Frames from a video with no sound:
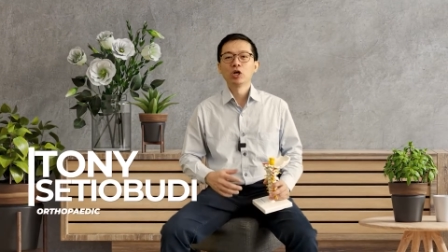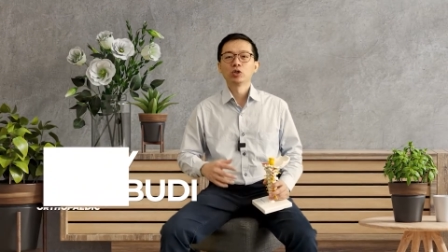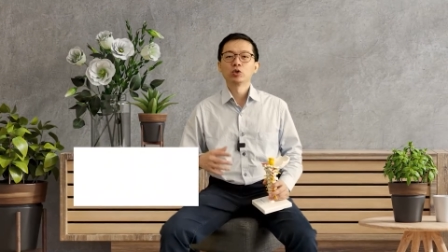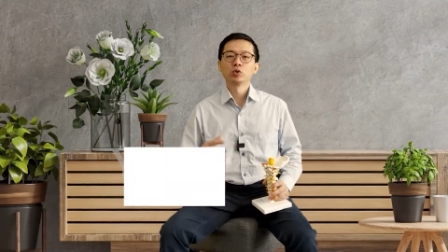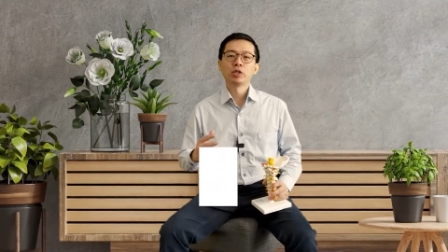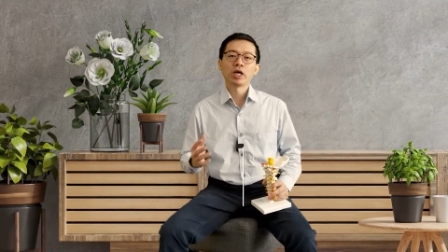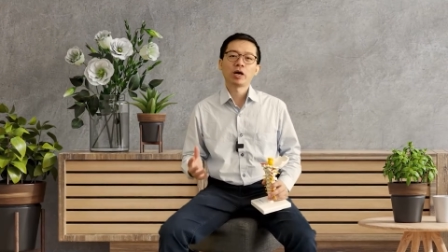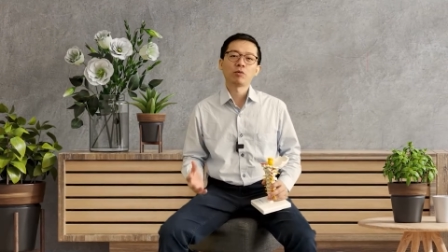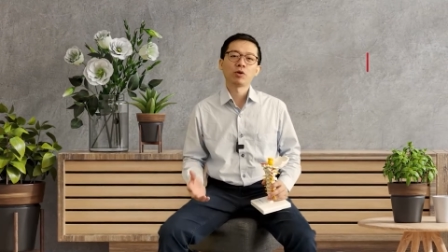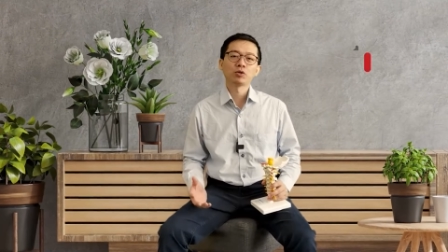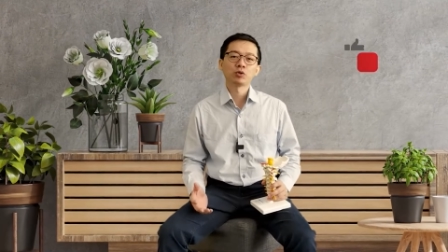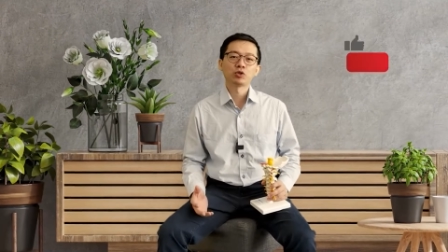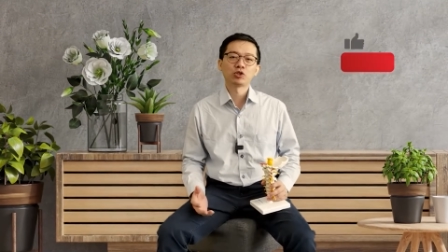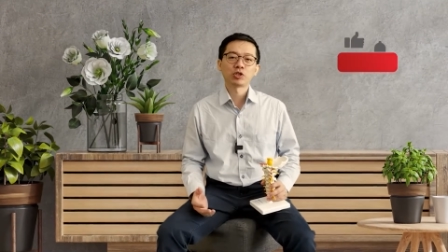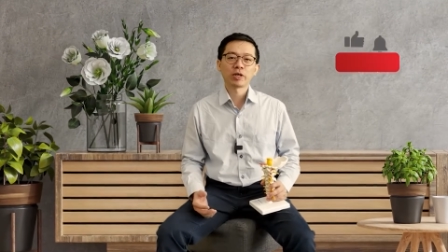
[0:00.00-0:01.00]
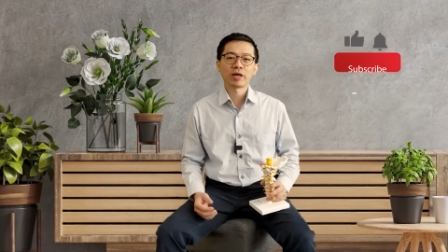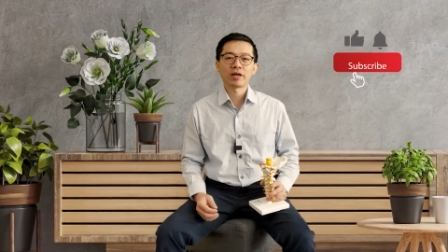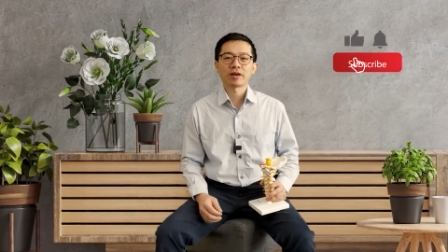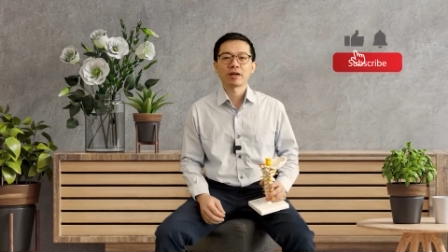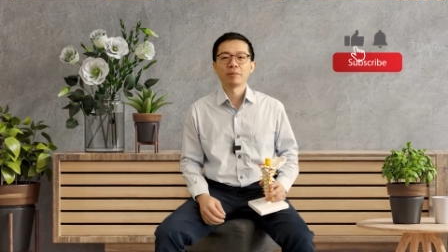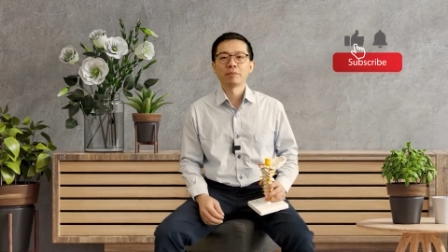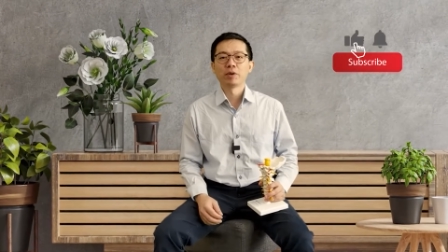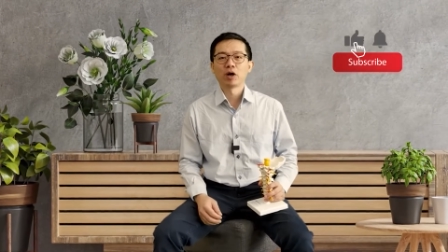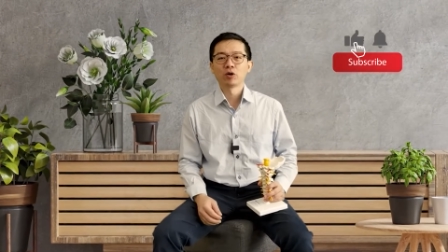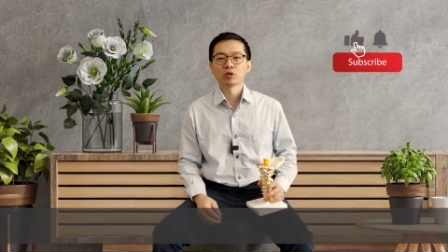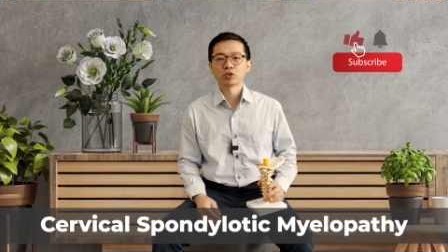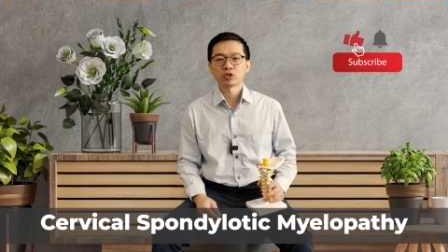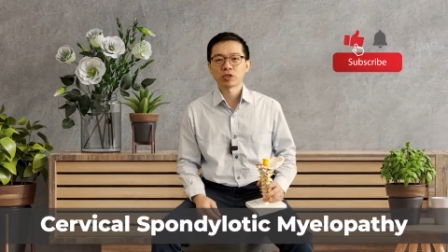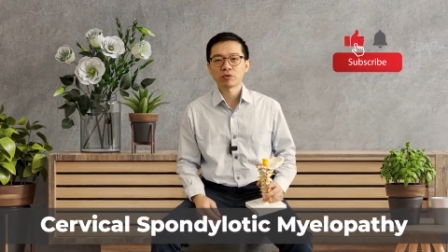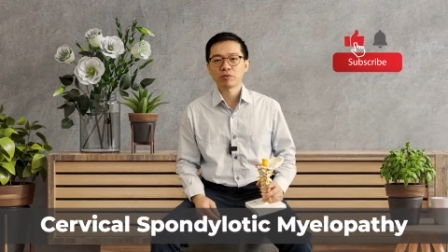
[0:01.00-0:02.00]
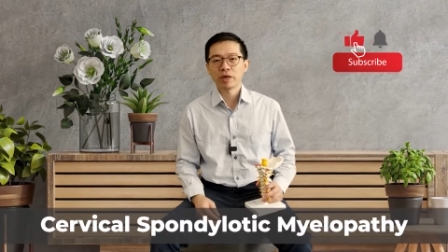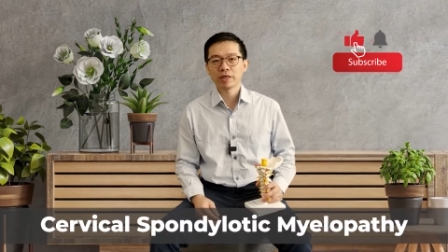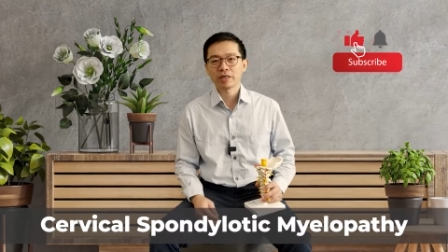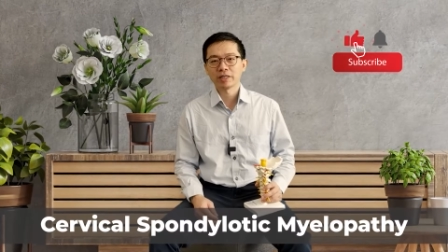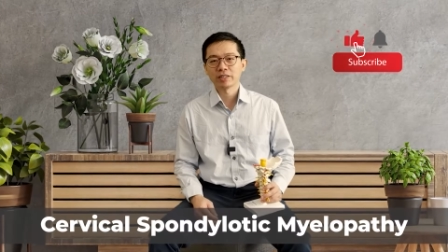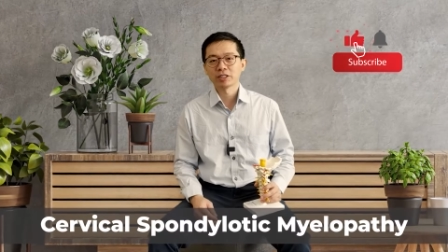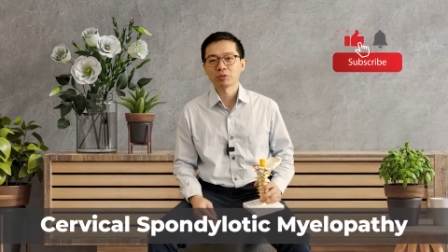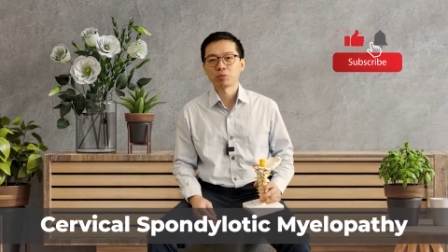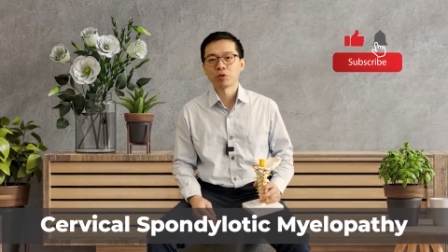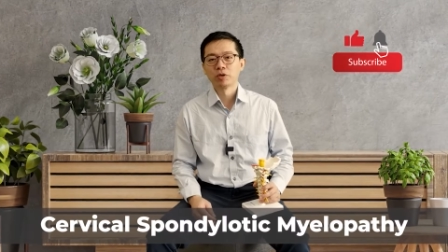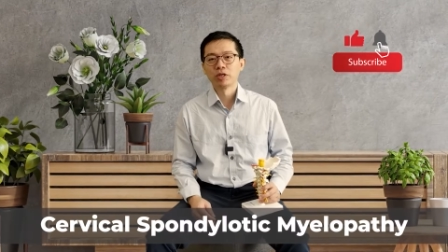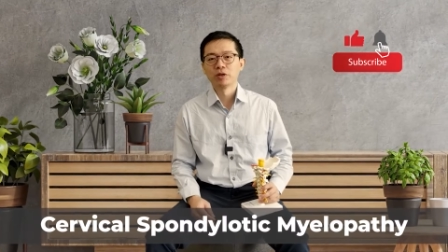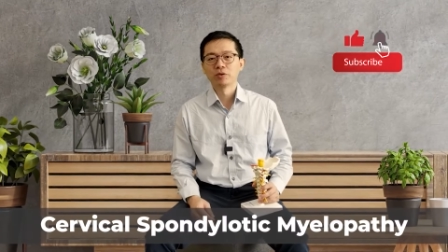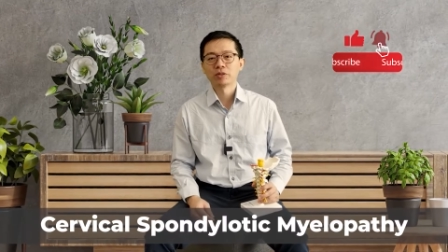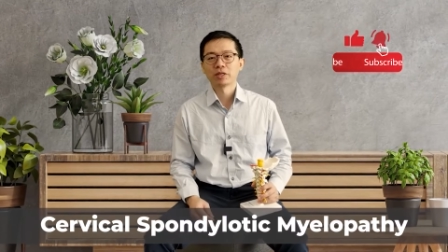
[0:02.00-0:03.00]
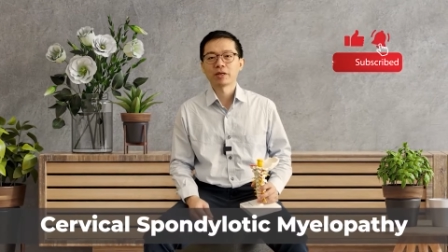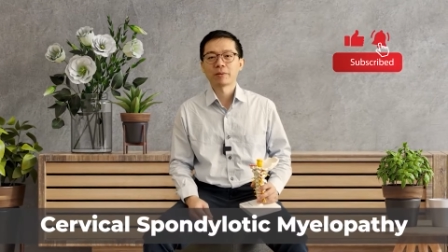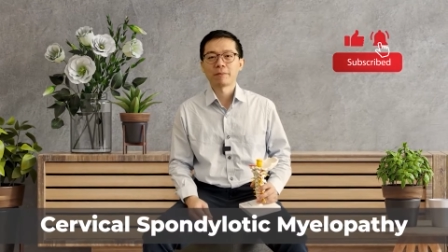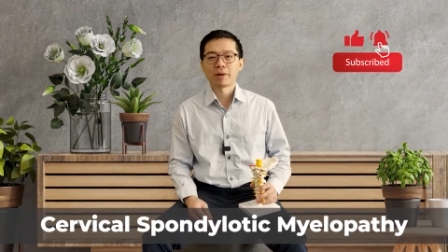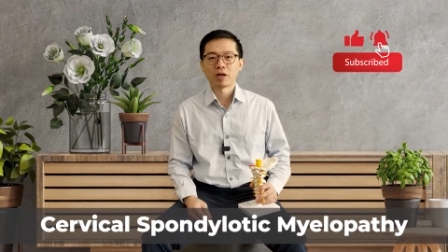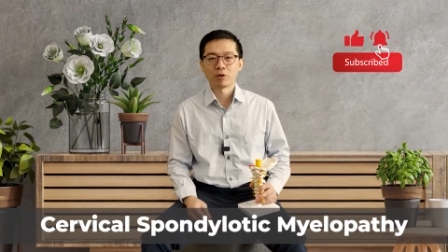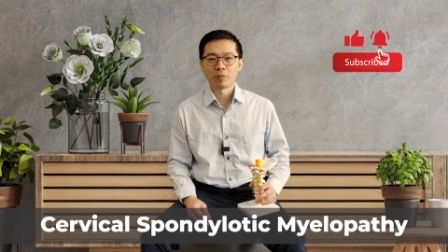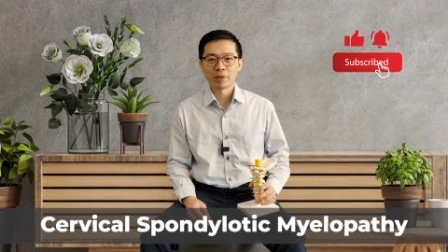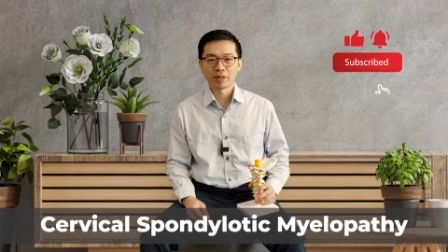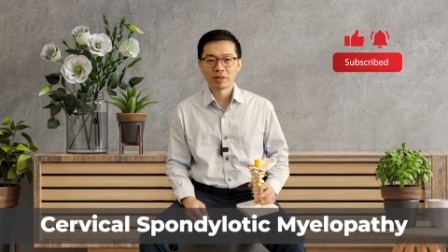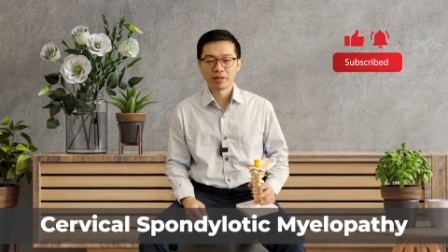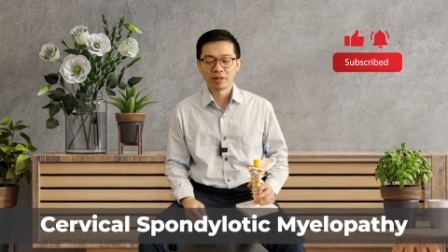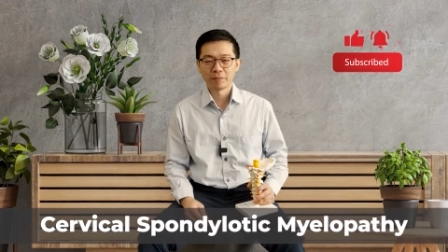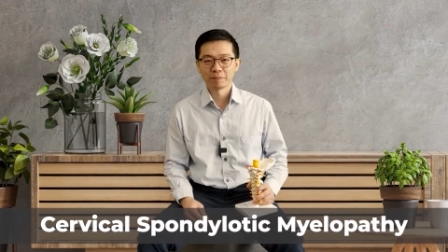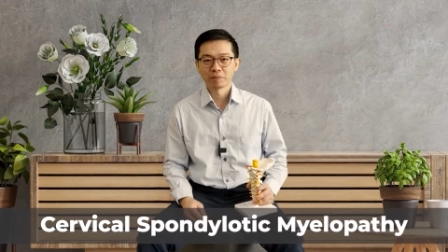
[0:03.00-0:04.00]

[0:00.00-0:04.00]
Today I want to share about cervical spondylotic myelopathy